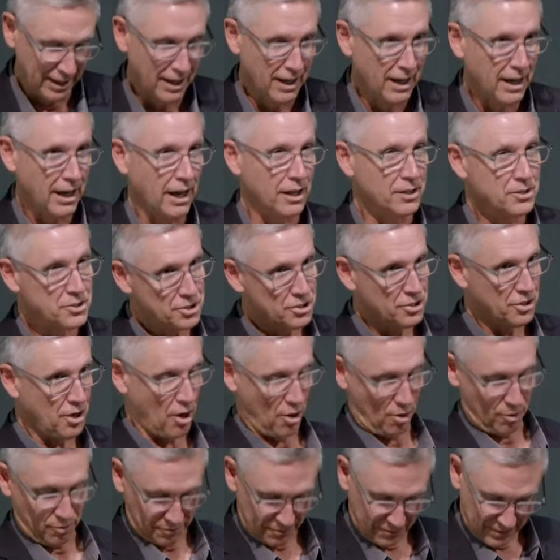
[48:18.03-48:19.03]
And
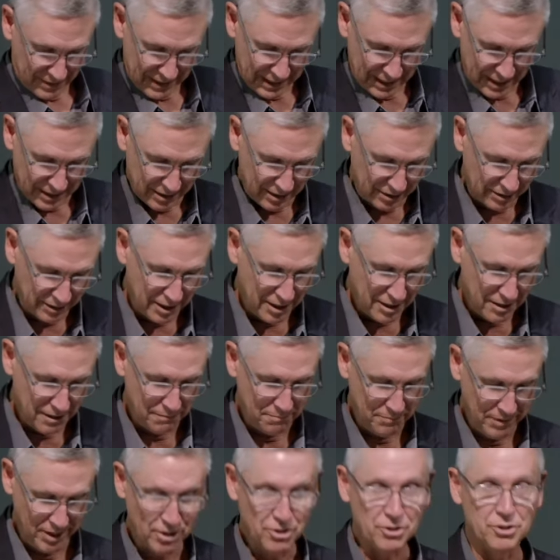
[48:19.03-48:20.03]
so, the Leonid
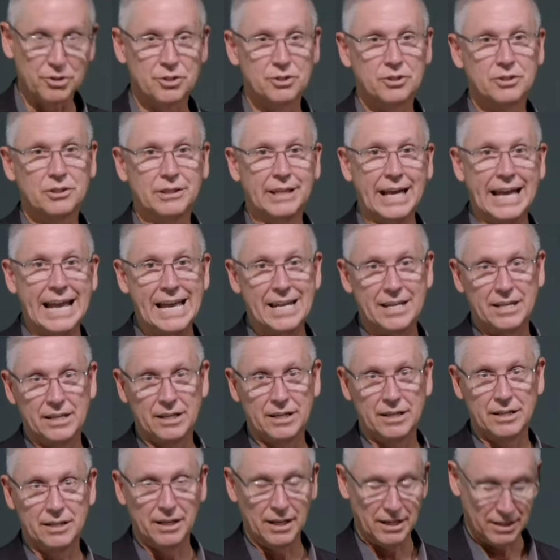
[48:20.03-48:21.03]
meteors landed
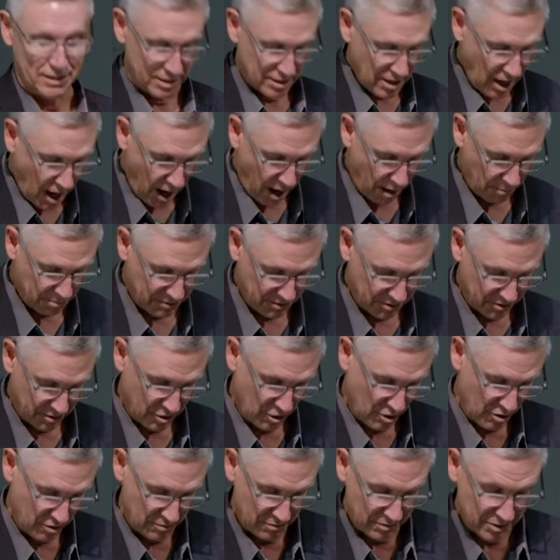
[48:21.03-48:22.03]
in a
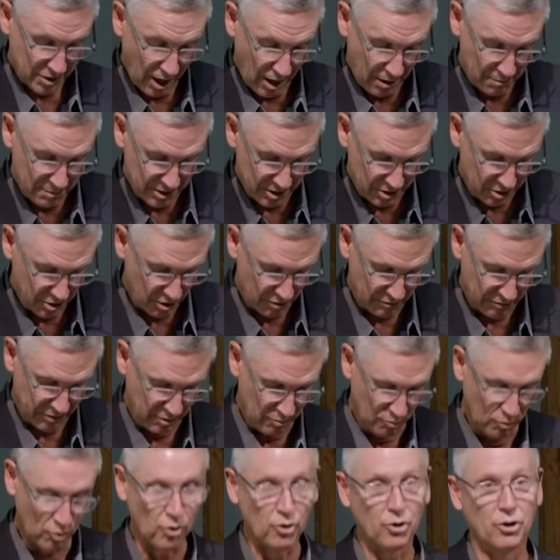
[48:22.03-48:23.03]
topsy turvy
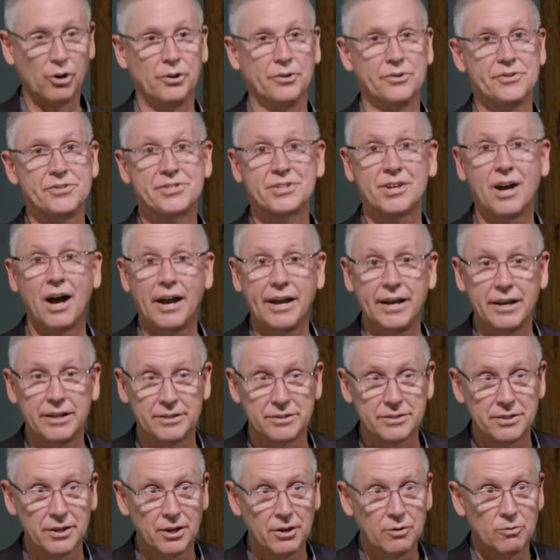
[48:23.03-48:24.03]
world.
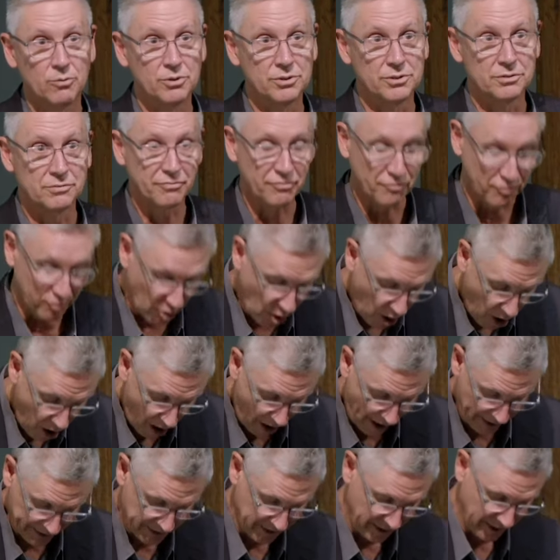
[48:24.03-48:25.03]
Science was
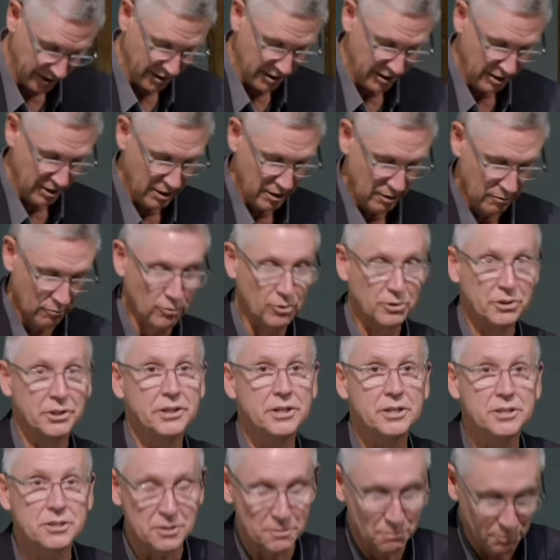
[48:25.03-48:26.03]
fraught
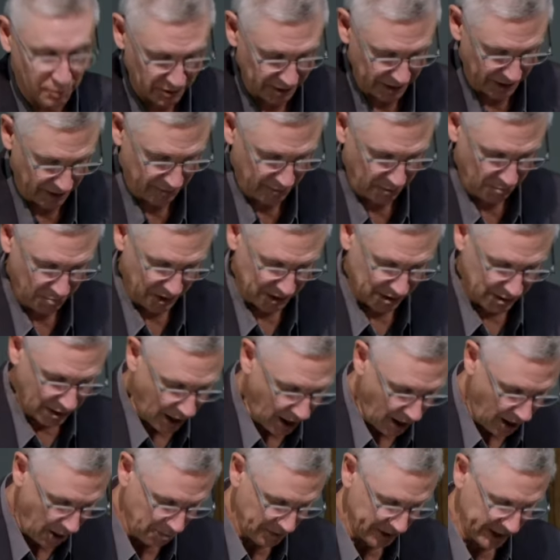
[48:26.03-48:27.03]
Religious belief had been
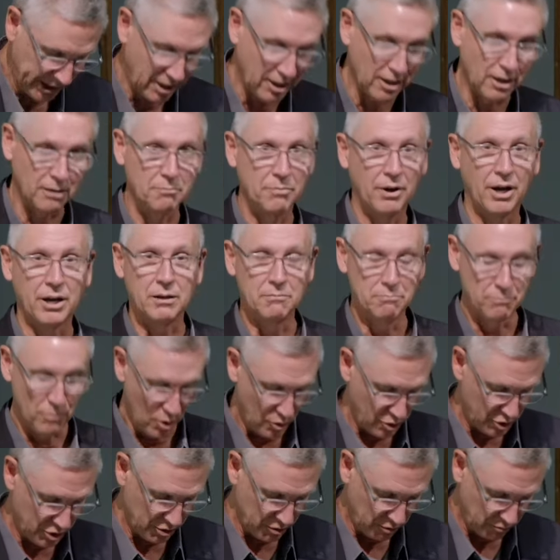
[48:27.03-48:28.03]
complicated by
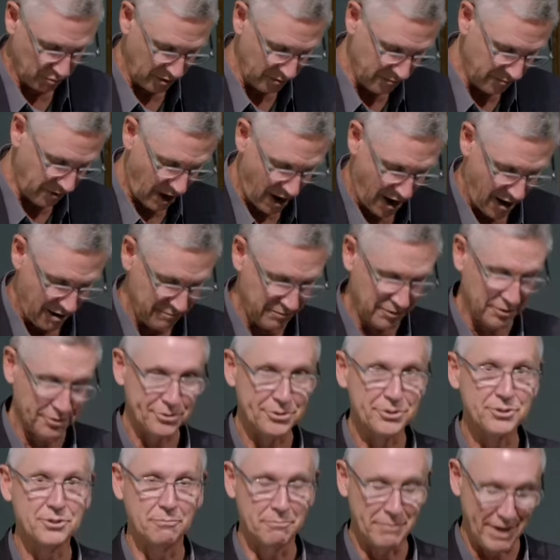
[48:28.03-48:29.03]
emotional
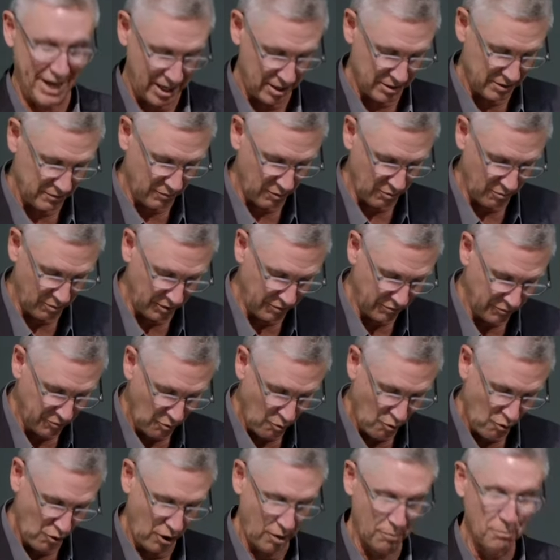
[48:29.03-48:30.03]
revivals, demands for
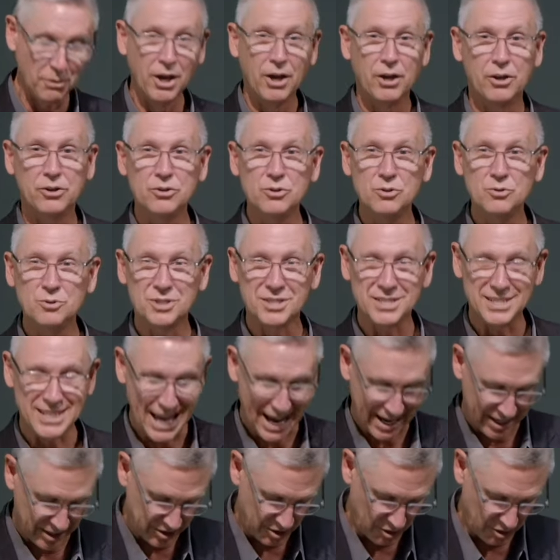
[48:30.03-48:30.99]
reform, new sects